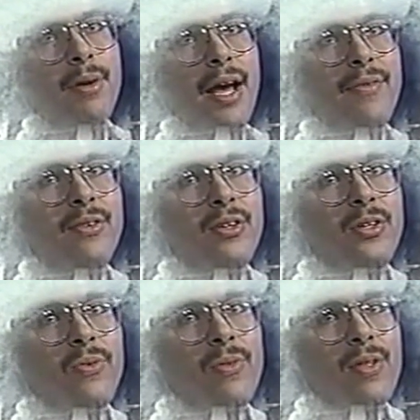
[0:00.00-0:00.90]
But after
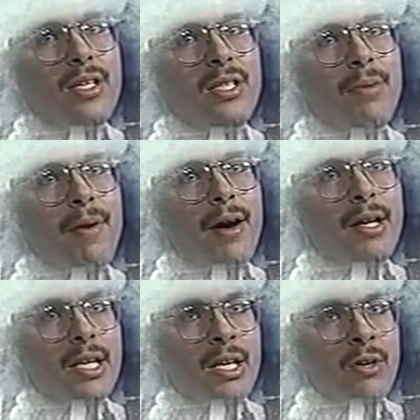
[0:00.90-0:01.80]
doing this
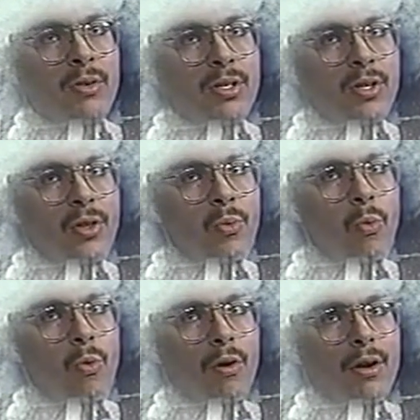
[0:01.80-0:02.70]
about a year into the
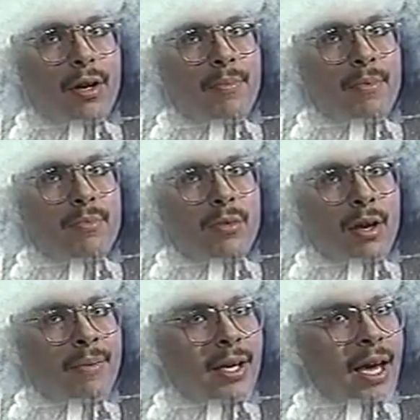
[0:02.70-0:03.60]
war,
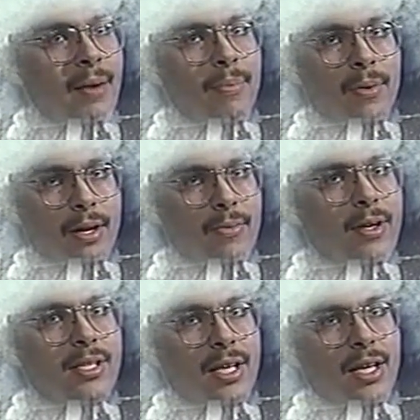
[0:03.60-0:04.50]
it became pretty
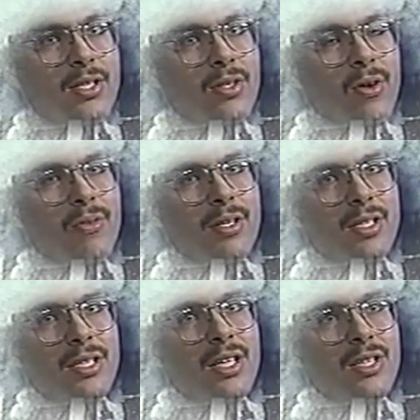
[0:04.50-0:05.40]
risky, so the
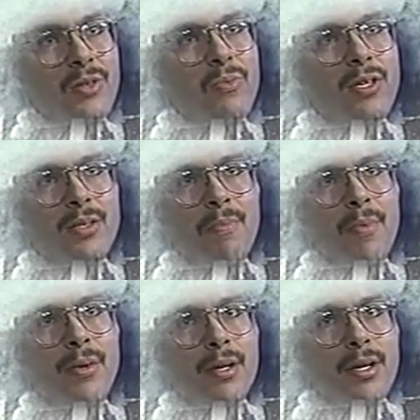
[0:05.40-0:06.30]
decision was
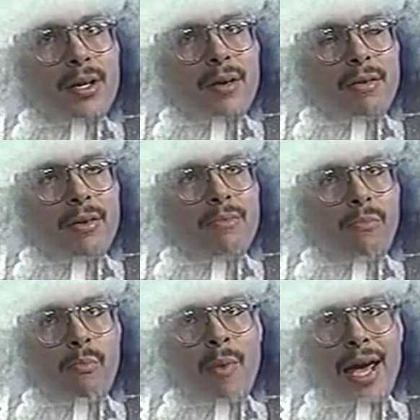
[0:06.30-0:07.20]

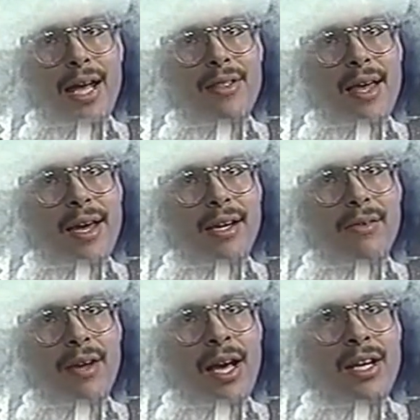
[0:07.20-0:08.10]
made that
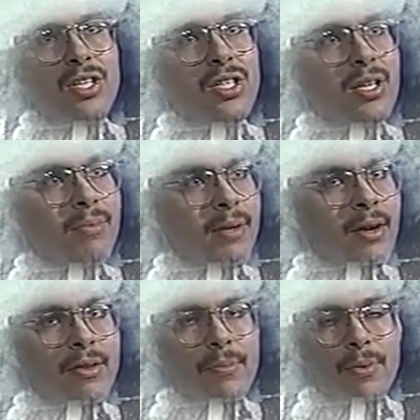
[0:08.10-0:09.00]
any ship
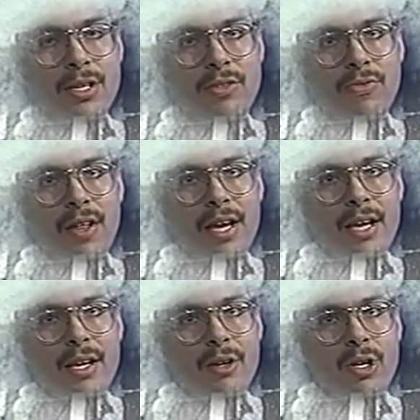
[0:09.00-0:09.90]
carrying the British
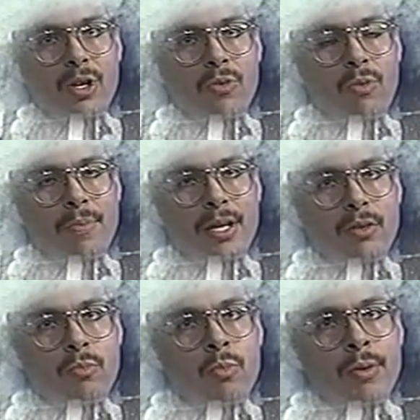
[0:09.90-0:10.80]
flag would
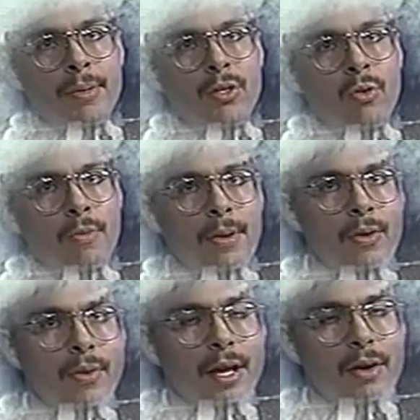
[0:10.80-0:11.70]
be
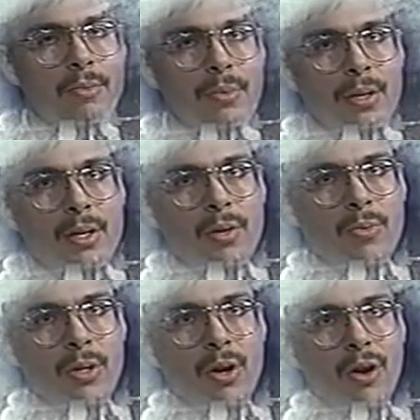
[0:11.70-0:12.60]
torpedoed without
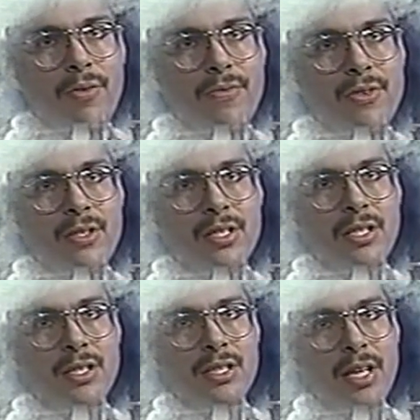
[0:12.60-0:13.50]
regard for
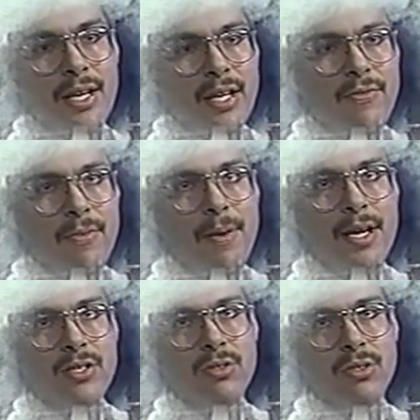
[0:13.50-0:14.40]
safety for
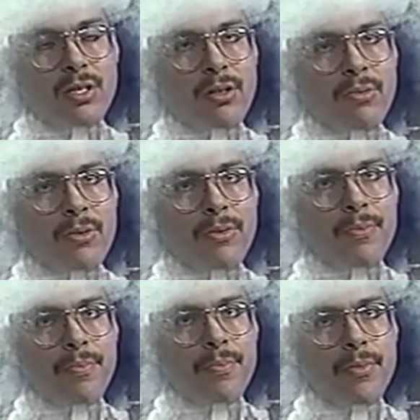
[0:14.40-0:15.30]
passengers and crew.